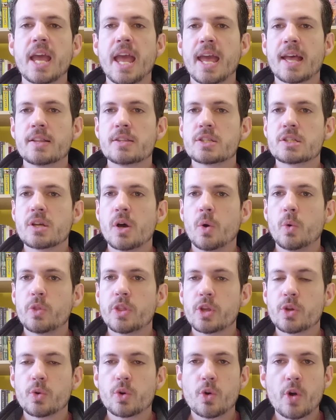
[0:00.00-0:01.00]
and so
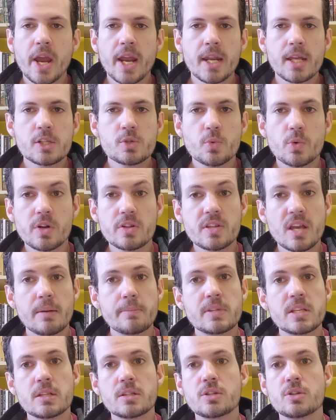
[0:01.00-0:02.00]
the Ukrainians were
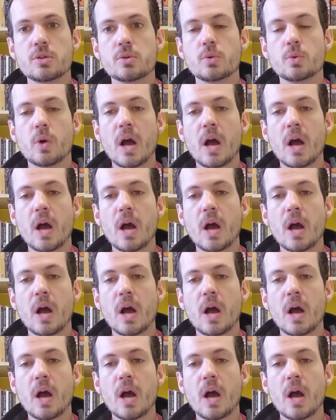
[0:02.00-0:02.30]
attempting to